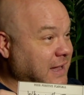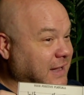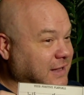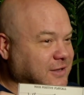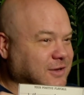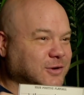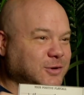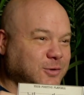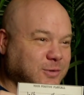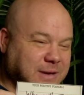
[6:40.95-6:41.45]

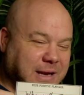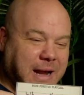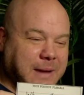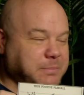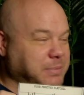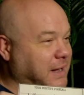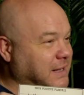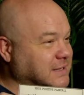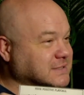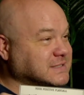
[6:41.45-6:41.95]
You go, who can I
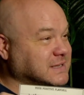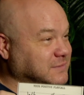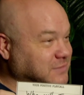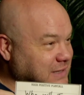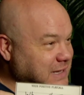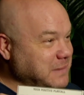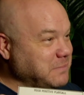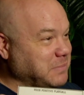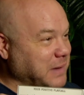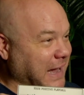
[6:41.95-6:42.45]

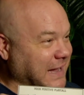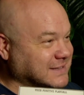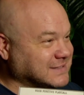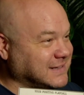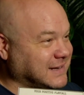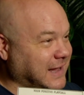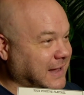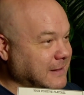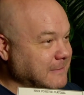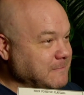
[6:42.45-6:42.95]
positively impact
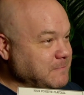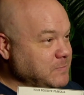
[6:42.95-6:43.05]
today?